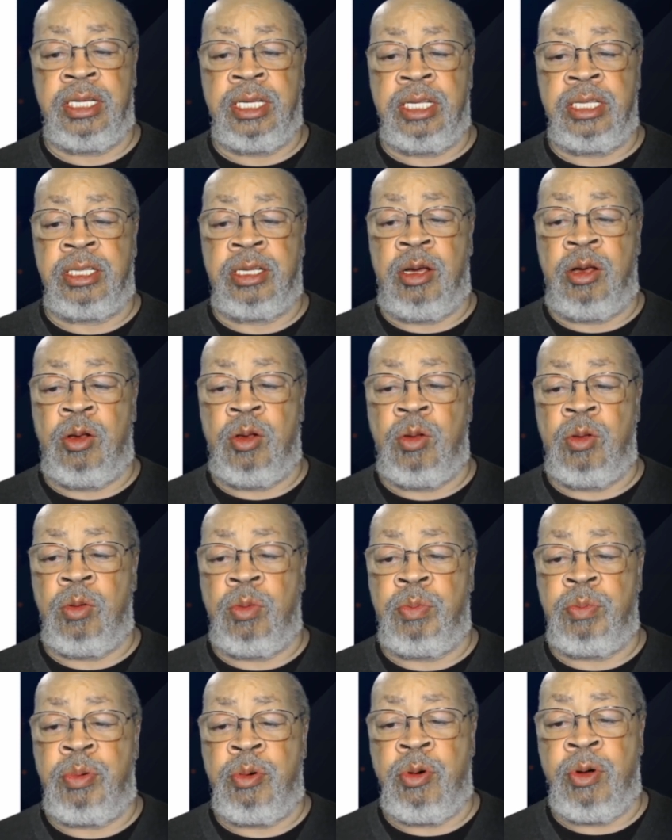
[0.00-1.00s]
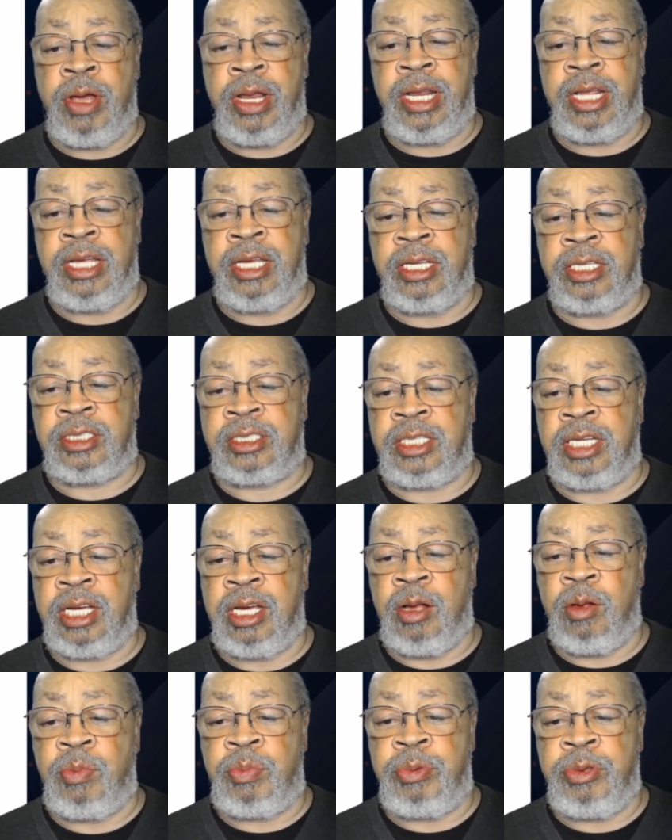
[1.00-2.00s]
The whole point is to
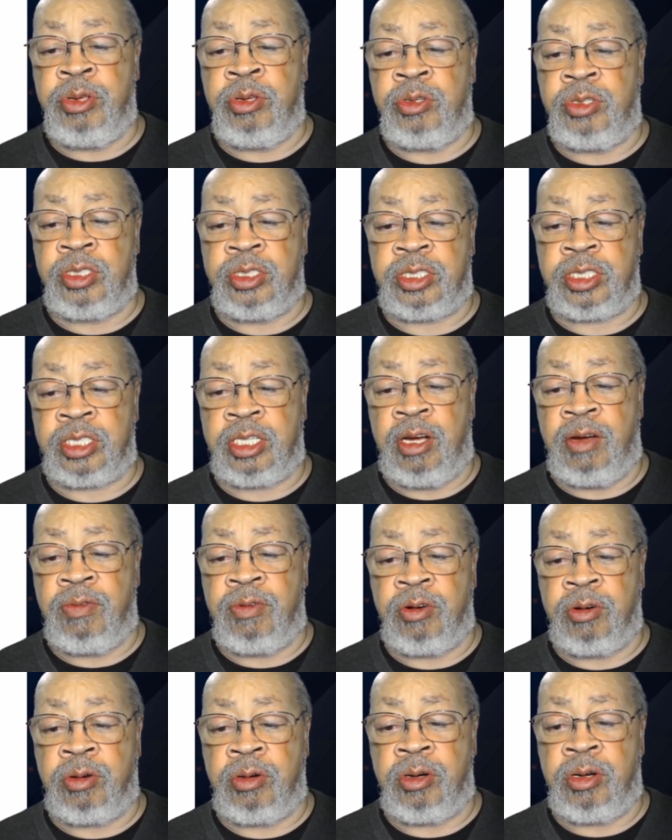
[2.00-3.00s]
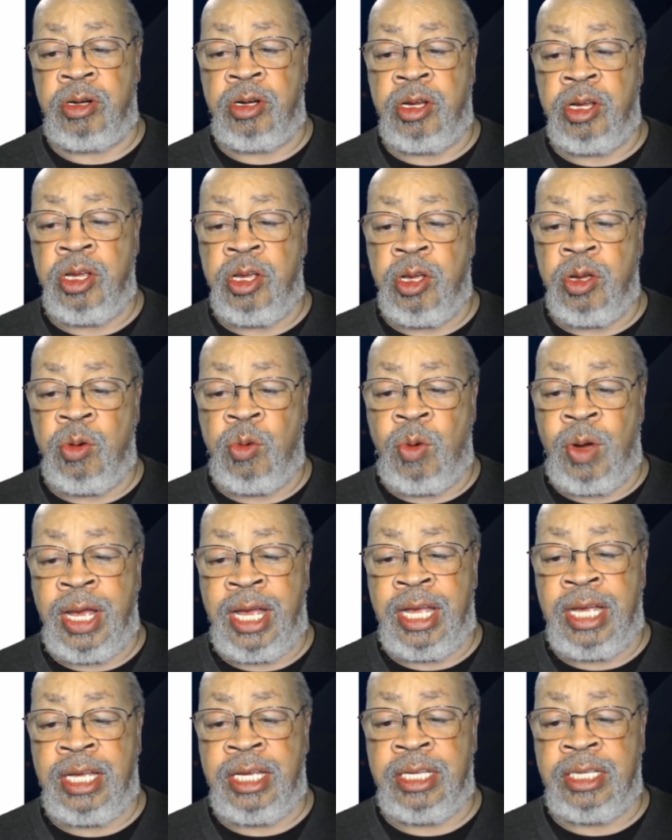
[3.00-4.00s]
help you discover
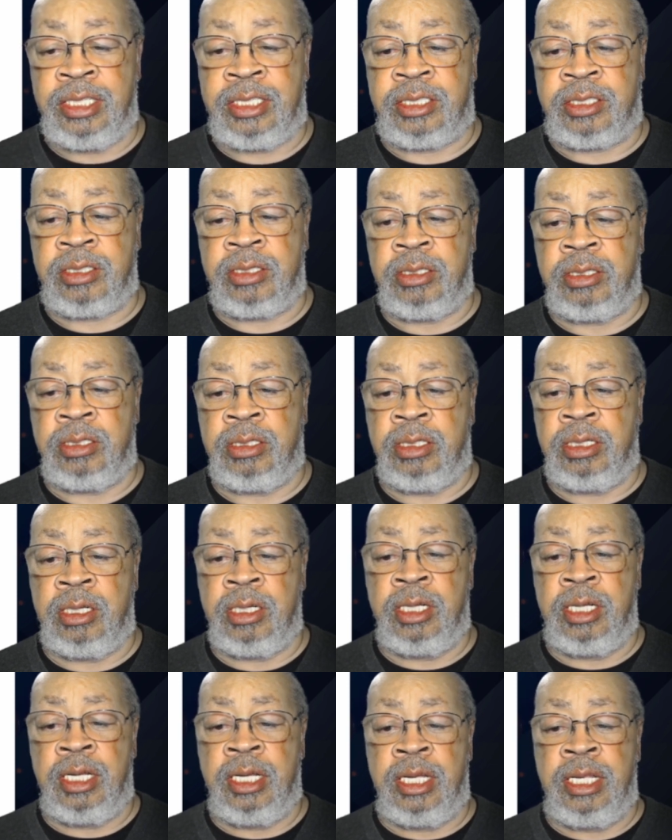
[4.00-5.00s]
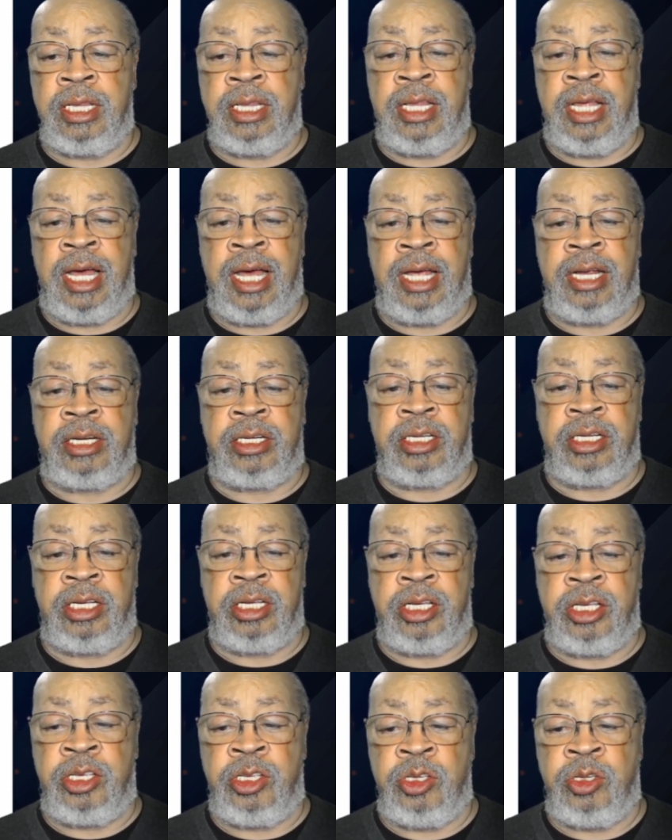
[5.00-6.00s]
ways that
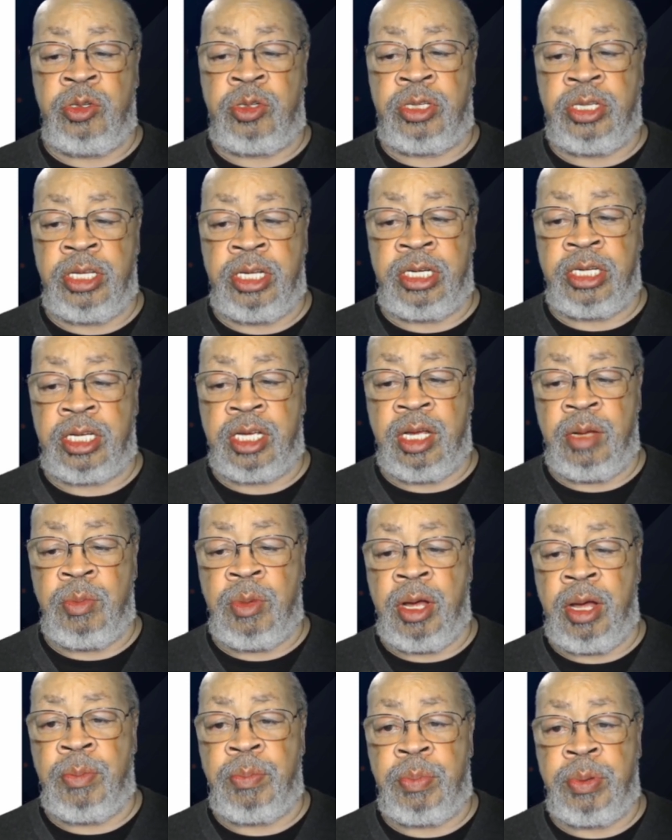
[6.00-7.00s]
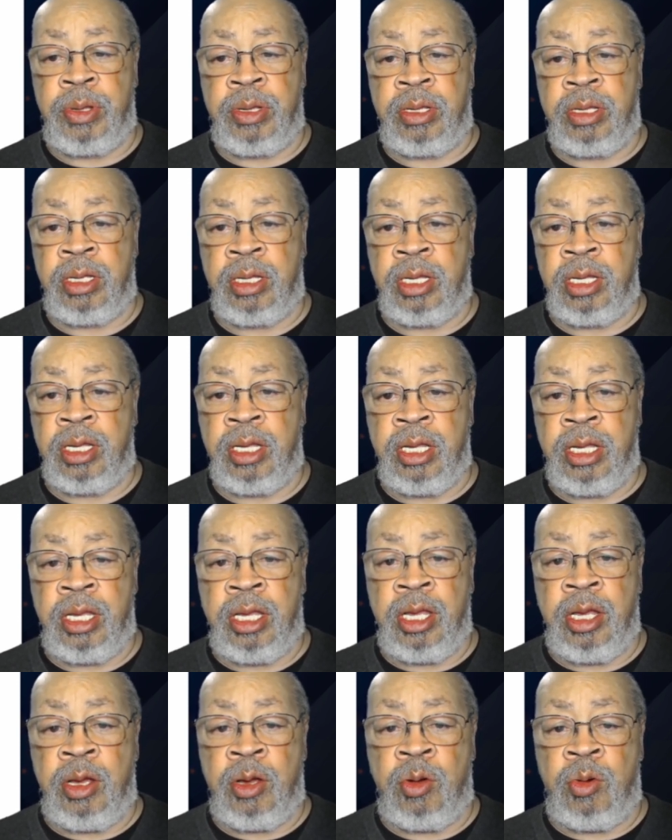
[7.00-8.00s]
you can come up
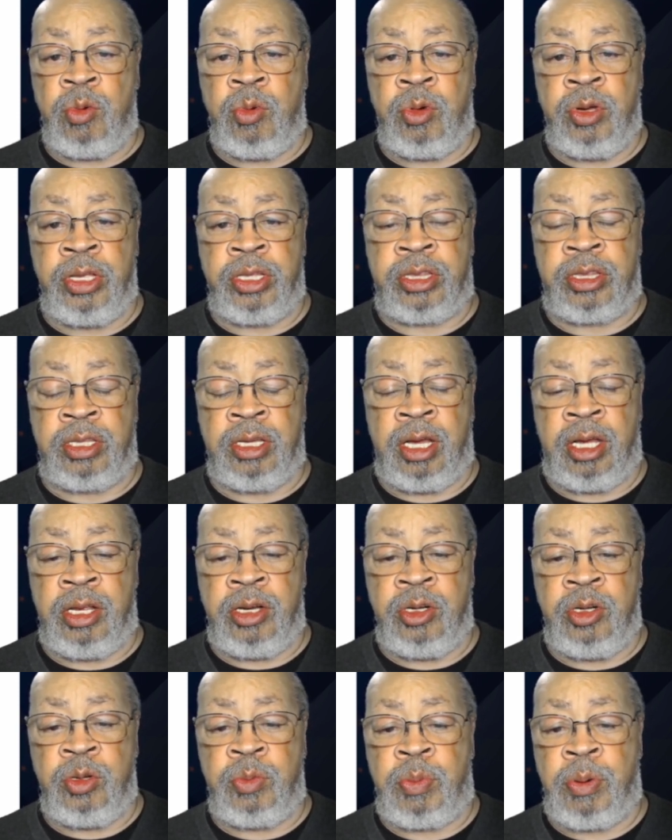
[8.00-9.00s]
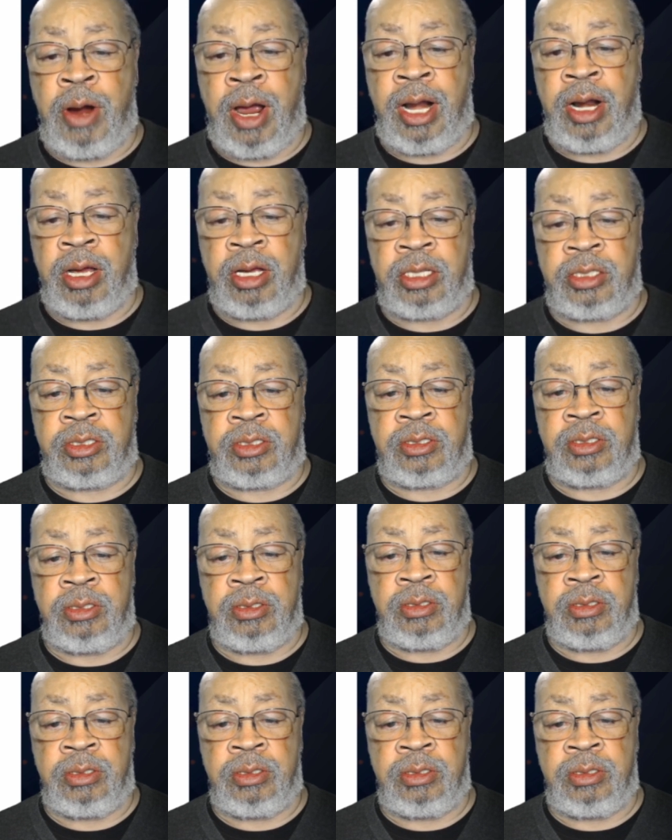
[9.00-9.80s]
with uh, new products